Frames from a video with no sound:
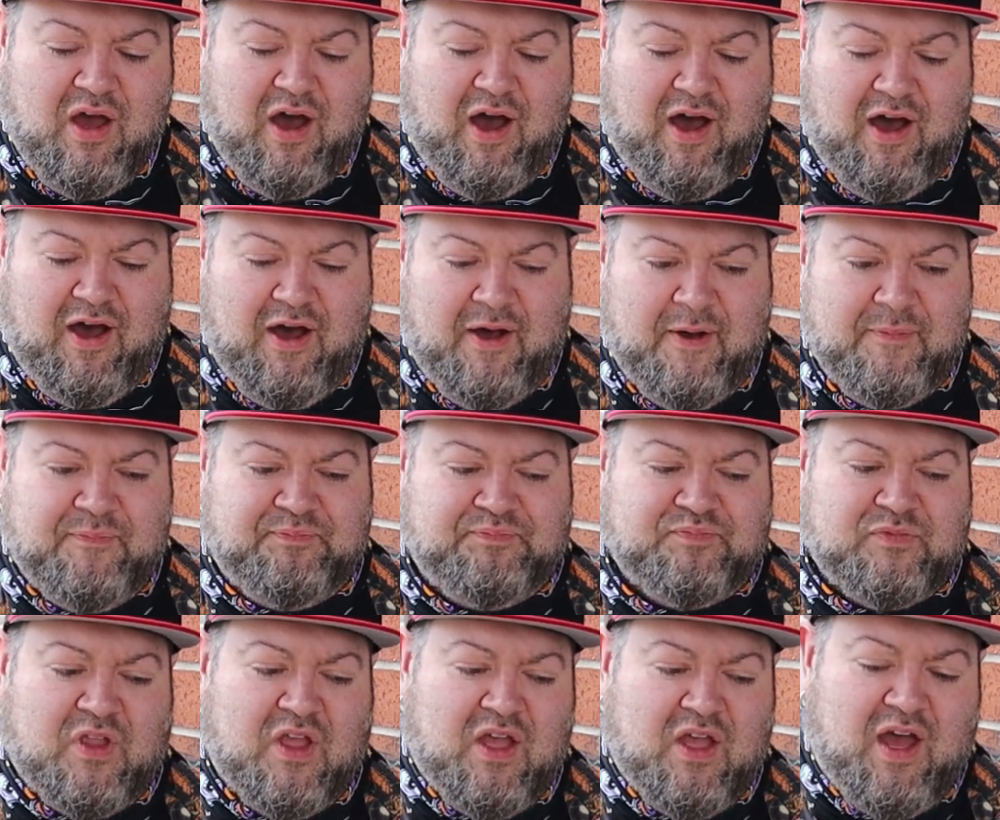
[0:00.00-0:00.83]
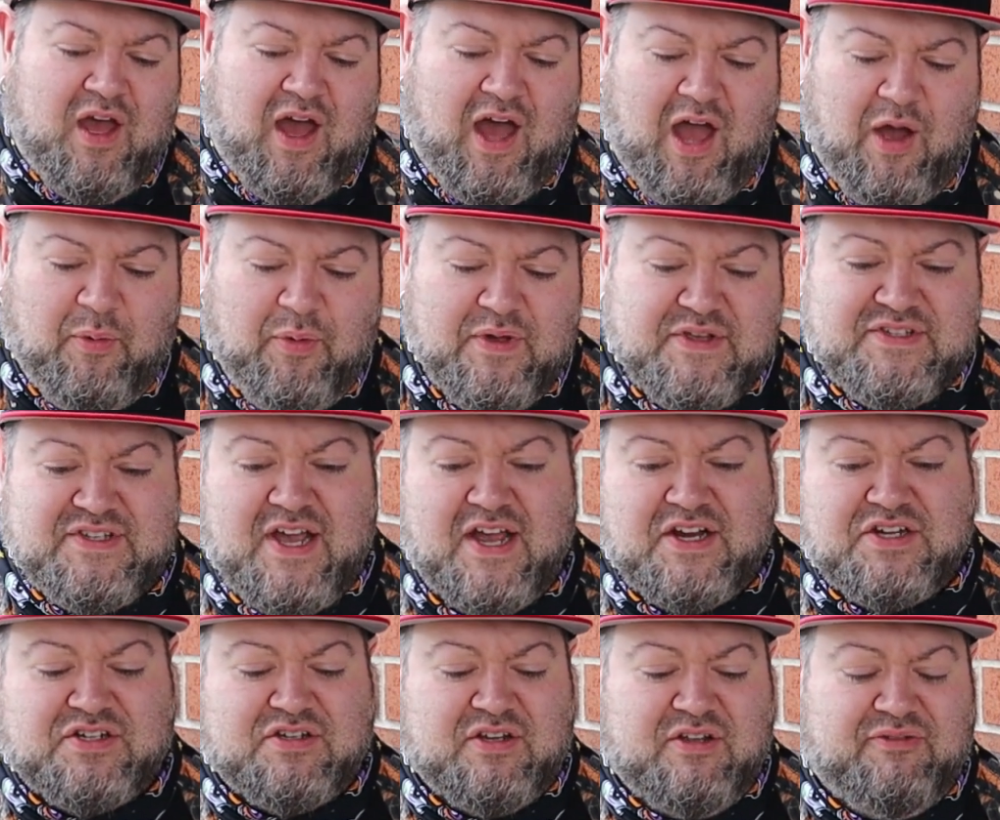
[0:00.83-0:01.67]
Um, I was
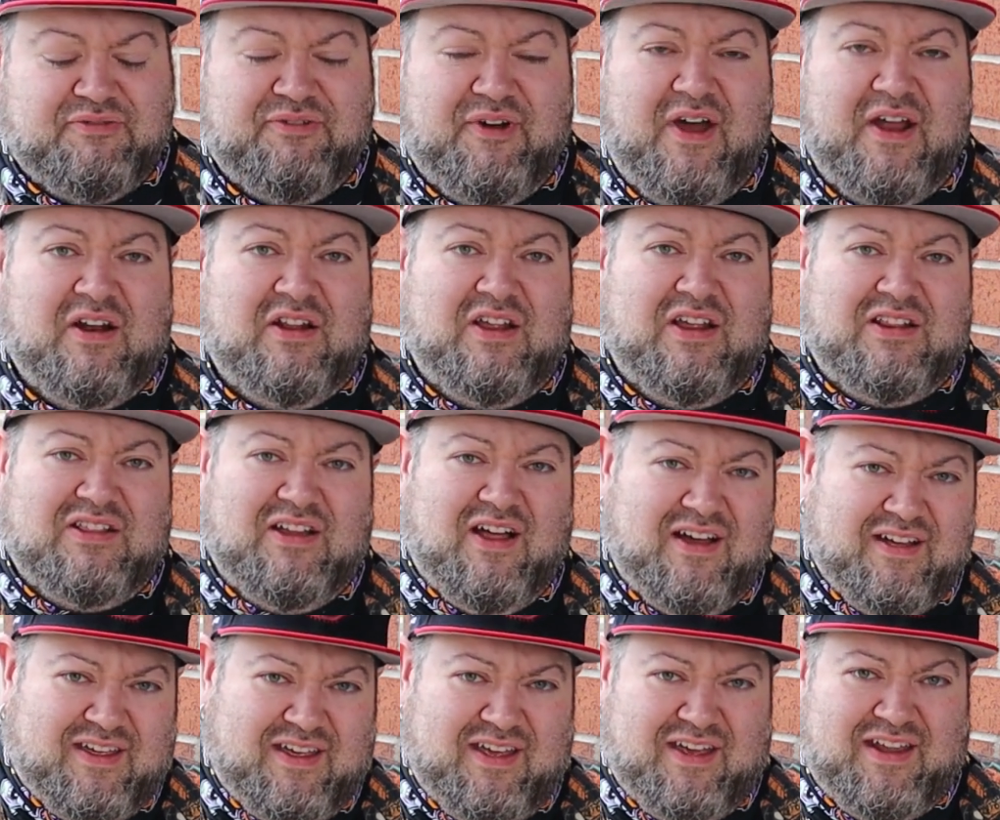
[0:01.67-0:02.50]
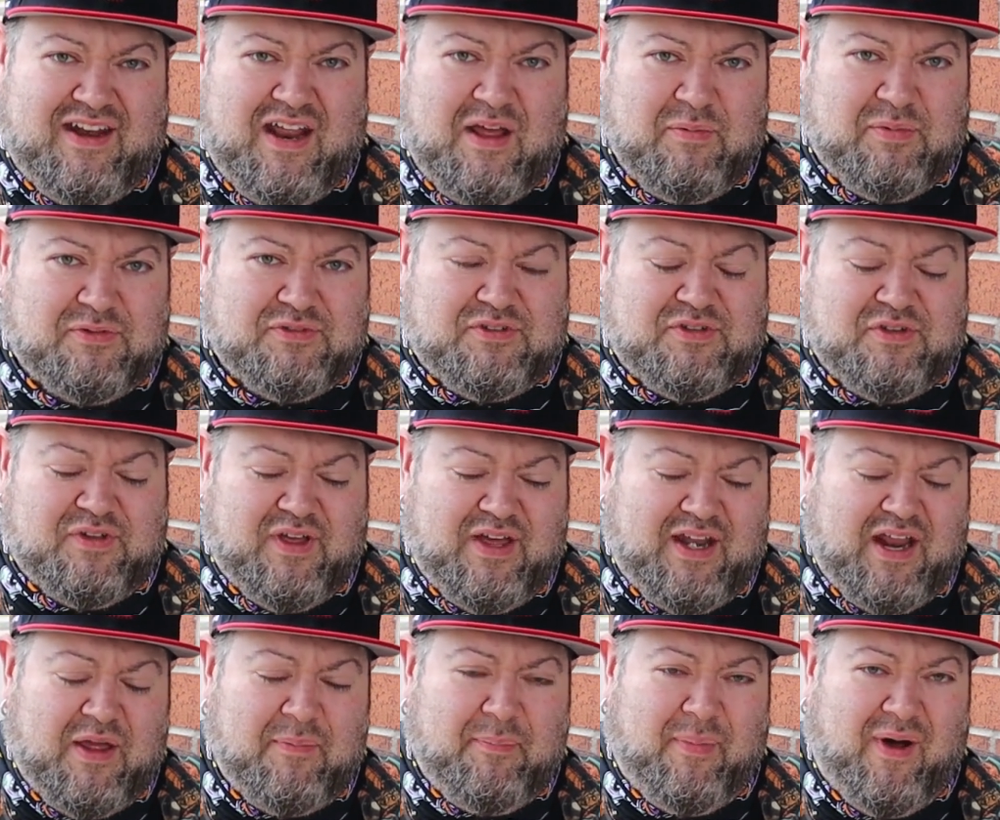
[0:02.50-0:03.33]
actually finally lucky and able to
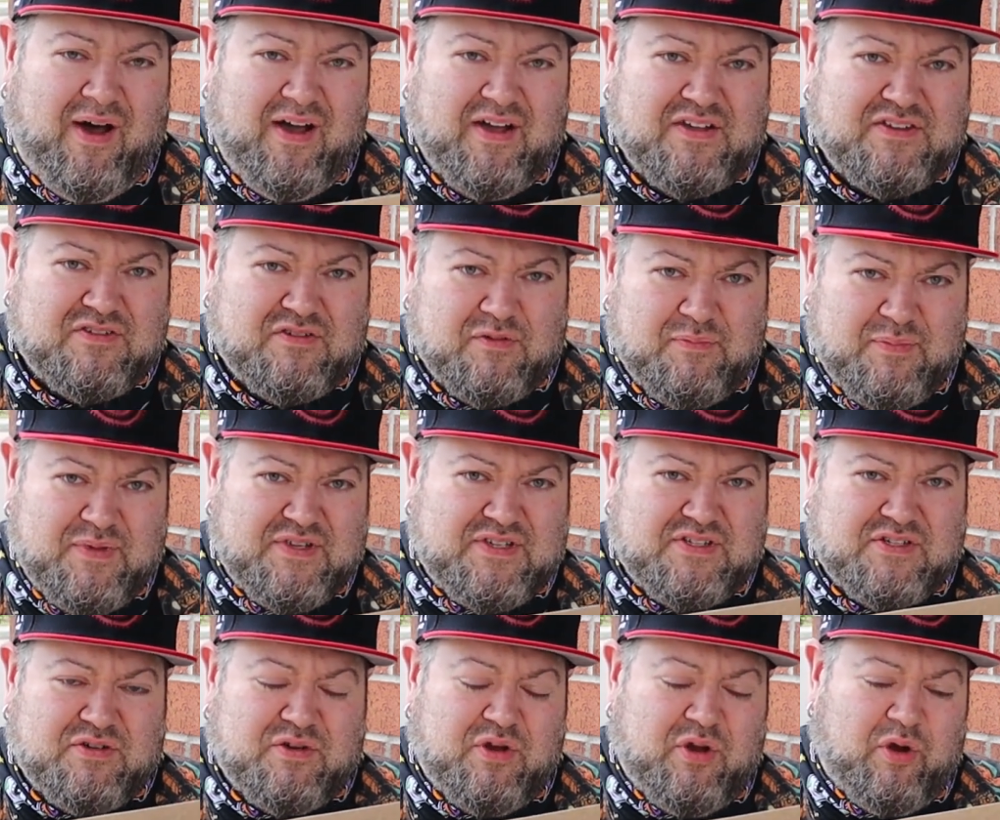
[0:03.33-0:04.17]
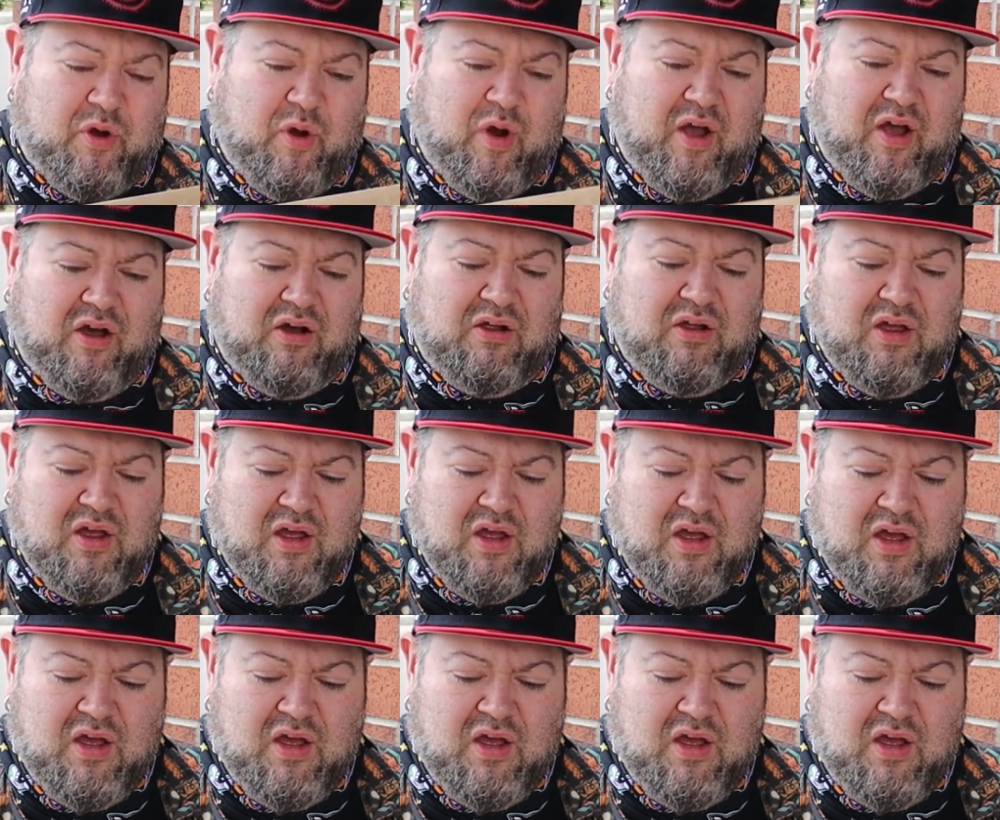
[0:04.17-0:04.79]
get a box from Mystery Grail.